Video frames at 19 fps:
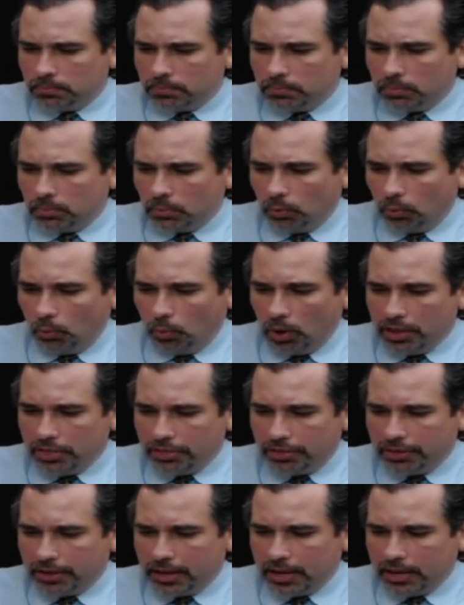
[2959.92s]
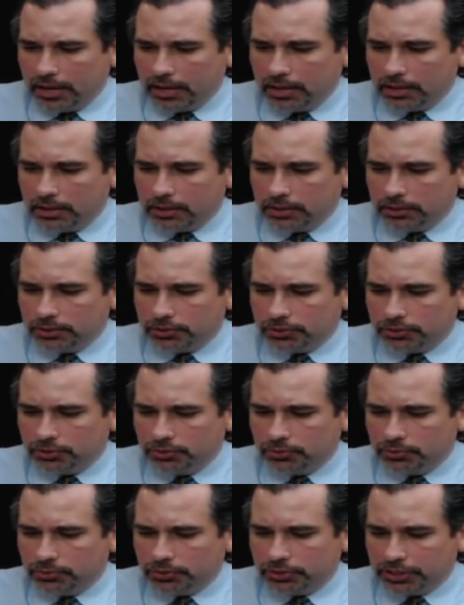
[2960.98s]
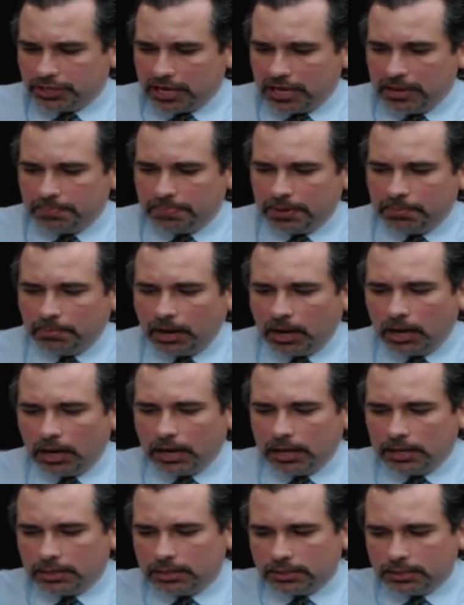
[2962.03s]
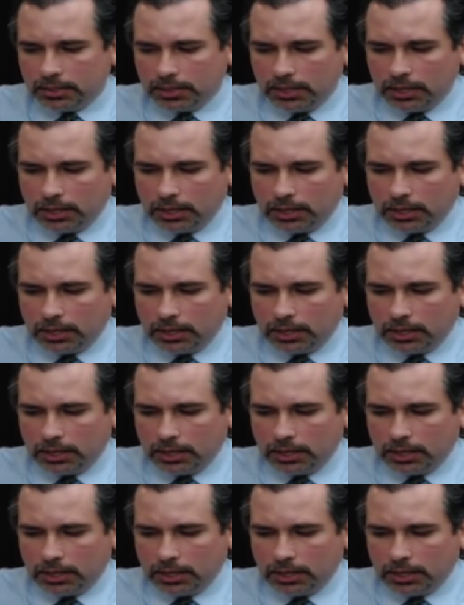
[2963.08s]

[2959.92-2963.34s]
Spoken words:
One thing to keep in mind